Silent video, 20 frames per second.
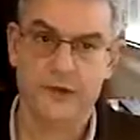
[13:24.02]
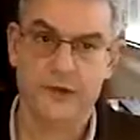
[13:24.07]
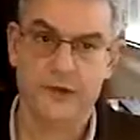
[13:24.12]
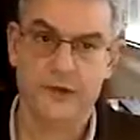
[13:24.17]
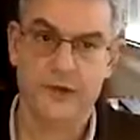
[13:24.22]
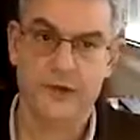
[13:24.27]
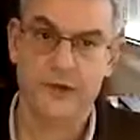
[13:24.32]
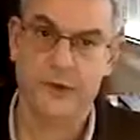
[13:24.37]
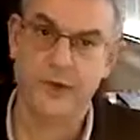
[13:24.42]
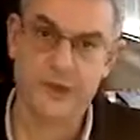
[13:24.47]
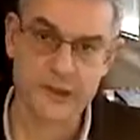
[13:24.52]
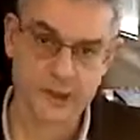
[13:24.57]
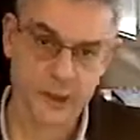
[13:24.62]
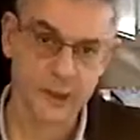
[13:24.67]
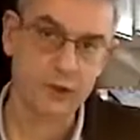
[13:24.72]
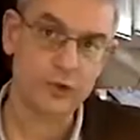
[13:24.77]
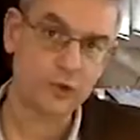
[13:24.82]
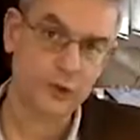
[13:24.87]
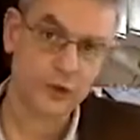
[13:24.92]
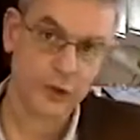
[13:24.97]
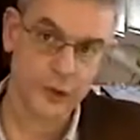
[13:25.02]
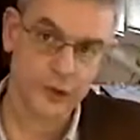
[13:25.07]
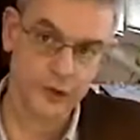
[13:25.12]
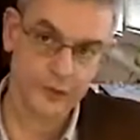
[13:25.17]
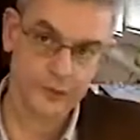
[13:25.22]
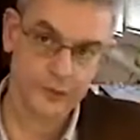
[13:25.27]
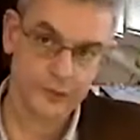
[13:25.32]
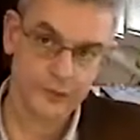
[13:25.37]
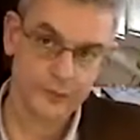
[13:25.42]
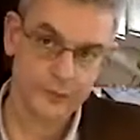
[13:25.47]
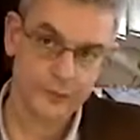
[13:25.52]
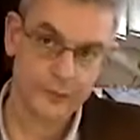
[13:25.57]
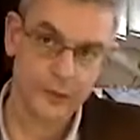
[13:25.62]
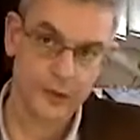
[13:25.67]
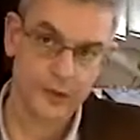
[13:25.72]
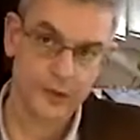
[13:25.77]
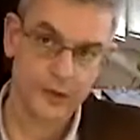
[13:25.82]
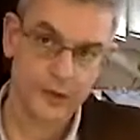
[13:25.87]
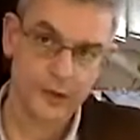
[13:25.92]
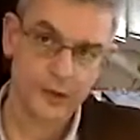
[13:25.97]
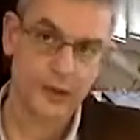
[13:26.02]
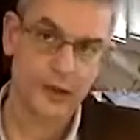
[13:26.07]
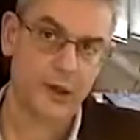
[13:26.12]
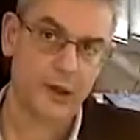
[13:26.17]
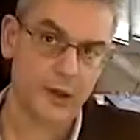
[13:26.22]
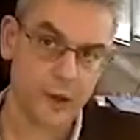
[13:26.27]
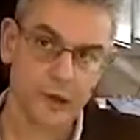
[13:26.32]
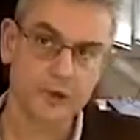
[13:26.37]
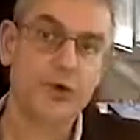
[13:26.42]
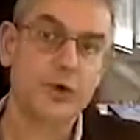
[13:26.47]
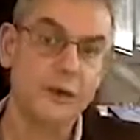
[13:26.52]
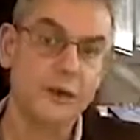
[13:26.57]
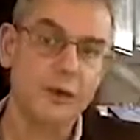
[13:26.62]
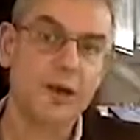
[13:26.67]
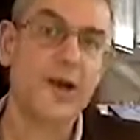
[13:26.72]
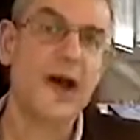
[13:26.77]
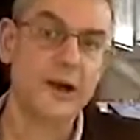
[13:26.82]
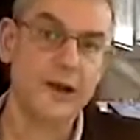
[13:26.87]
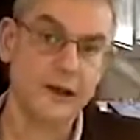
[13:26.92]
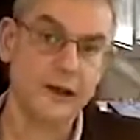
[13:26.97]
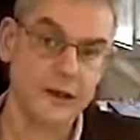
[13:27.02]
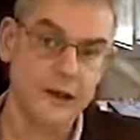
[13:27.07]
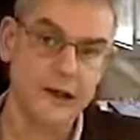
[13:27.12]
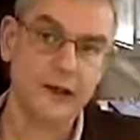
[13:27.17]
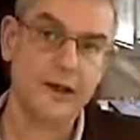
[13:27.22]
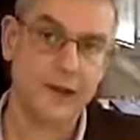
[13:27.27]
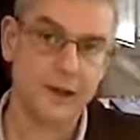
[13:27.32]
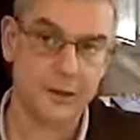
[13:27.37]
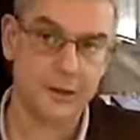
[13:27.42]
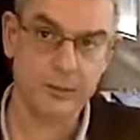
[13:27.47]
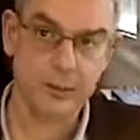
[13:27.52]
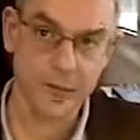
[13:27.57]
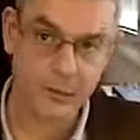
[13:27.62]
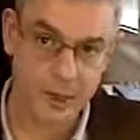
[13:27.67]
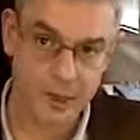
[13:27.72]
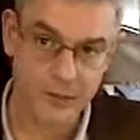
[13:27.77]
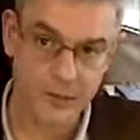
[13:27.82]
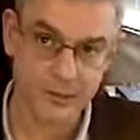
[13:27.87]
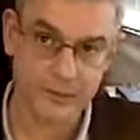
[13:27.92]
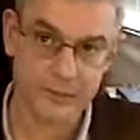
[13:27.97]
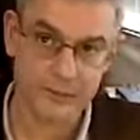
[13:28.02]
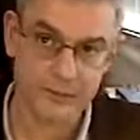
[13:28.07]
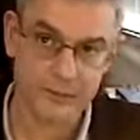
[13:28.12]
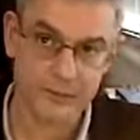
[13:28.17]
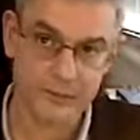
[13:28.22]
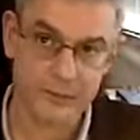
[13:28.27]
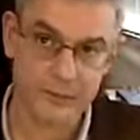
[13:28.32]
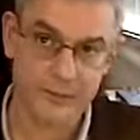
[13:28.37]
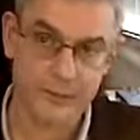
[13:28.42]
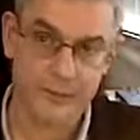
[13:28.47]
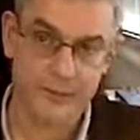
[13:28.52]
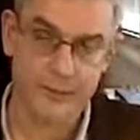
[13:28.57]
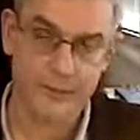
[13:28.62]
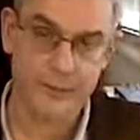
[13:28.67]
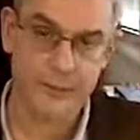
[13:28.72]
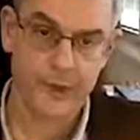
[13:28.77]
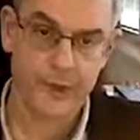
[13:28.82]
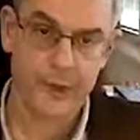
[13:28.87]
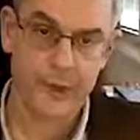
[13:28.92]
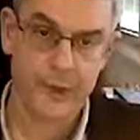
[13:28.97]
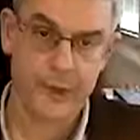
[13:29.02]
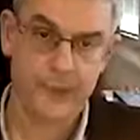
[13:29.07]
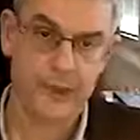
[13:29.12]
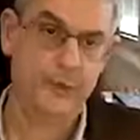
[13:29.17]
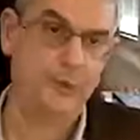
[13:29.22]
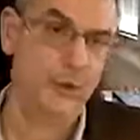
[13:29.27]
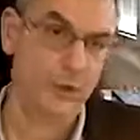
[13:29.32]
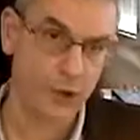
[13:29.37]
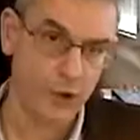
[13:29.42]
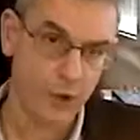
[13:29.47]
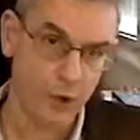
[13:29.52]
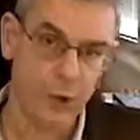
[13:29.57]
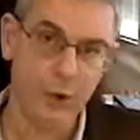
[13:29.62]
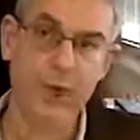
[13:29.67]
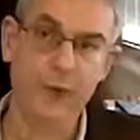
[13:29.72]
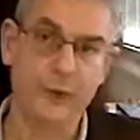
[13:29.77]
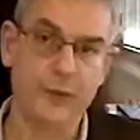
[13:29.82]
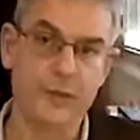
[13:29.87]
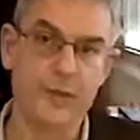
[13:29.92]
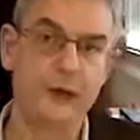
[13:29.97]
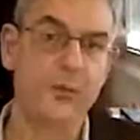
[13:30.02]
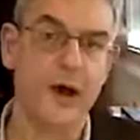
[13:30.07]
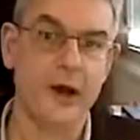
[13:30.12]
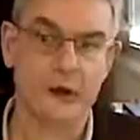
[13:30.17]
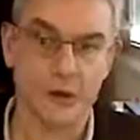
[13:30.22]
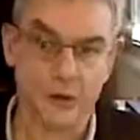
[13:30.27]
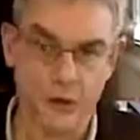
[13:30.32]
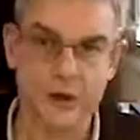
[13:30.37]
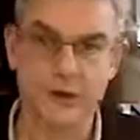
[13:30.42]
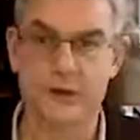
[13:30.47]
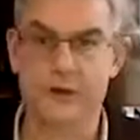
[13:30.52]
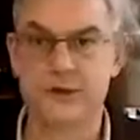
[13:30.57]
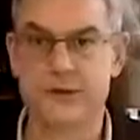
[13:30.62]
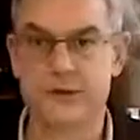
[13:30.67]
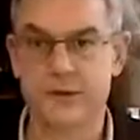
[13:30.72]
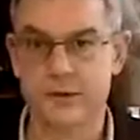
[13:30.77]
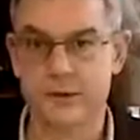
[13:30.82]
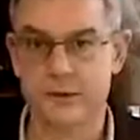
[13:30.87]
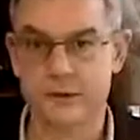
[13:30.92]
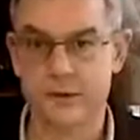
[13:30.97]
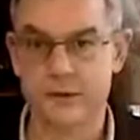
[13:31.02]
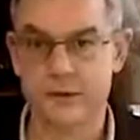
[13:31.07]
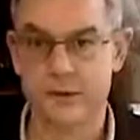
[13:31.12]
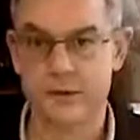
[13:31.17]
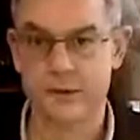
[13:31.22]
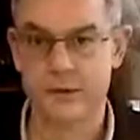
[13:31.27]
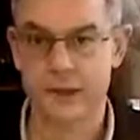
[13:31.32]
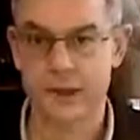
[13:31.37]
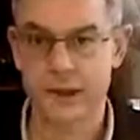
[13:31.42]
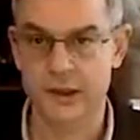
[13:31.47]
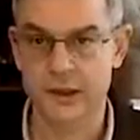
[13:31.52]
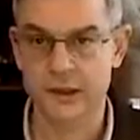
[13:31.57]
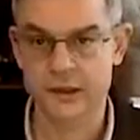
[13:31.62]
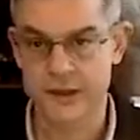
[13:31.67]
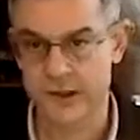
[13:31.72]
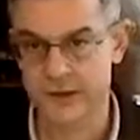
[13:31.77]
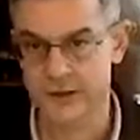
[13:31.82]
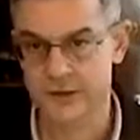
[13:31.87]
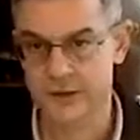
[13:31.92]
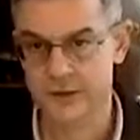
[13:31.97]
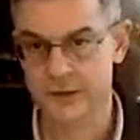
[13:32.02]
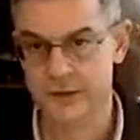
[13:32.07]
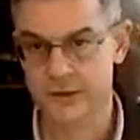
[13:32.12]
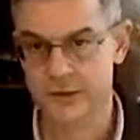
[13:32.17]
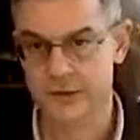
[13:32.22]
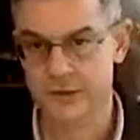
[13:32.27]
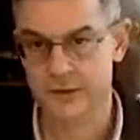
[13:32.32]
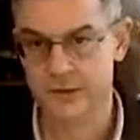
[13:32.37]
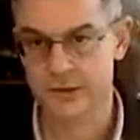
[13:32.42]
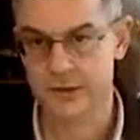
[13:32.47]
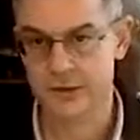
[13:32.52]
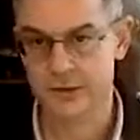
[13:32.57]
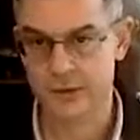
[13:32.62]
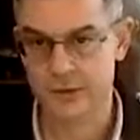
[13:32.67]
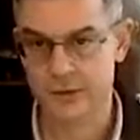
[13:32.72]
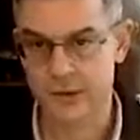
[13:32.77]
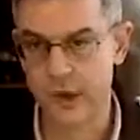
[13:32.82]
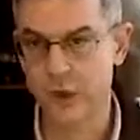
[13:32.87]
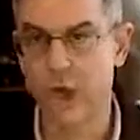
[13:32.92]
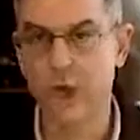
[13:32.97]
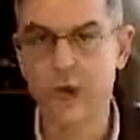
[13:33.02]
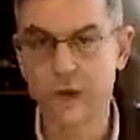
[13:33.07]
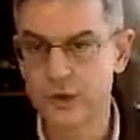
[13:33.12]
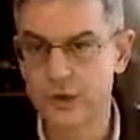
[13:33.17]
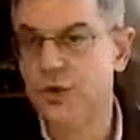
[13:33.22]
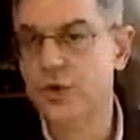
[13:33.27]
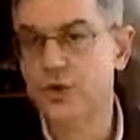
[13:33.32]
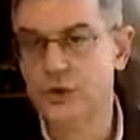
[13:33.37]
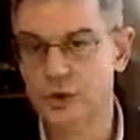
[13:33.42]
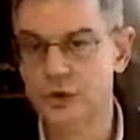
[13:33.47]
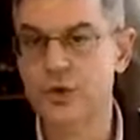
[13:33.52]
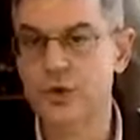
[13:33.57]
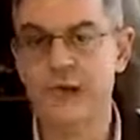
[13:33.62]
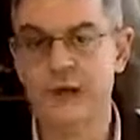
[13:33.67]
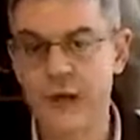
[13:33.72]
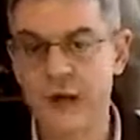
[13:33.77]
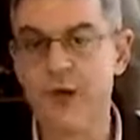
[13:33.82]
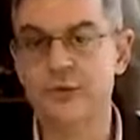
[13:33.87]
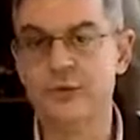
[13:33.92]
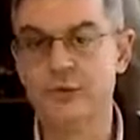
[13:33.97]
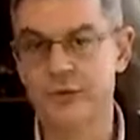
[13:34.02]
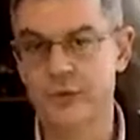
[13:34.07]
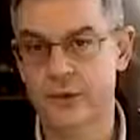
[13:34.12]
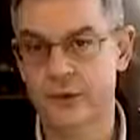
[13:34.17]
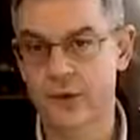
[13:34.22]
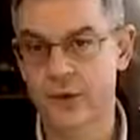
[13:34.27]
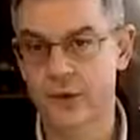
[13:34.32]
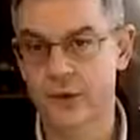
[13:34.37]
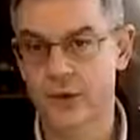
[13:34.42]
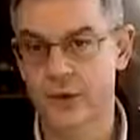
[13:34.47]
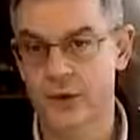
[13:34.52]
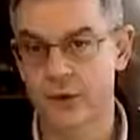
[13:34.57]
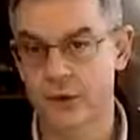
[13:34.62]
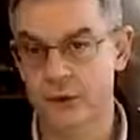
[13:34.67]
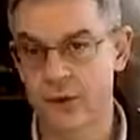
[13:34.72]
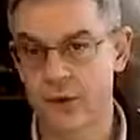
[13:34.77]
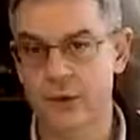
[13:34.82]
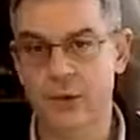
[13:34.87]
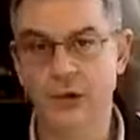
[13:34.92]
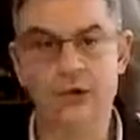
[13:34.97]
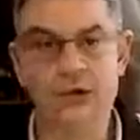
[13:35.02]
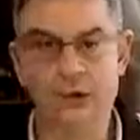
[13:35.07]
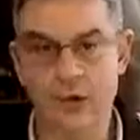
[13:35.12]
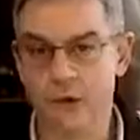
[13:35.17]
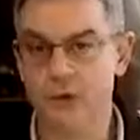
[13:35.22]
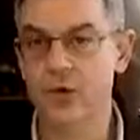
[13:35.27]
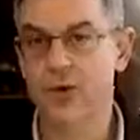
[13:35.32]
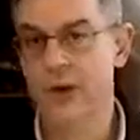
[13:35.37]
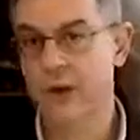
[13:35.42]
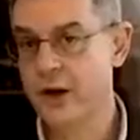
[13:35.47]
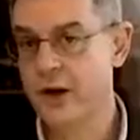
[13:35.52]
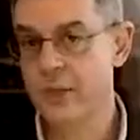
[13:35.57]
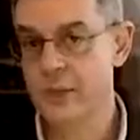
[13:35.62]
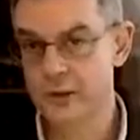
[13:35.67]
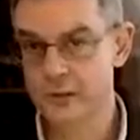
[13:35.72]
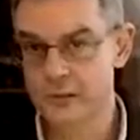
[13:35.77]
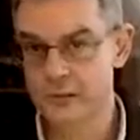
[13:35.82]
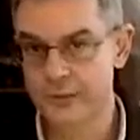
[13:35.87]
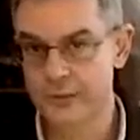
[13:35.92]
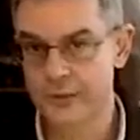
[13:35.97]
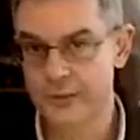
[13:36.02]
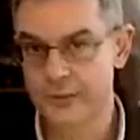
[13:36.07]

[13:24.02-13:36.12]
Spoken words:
So there's a lot to learn, a lot to apply and implement. And we will all be pioneers, in a sense. We all don't know enough about cold therapy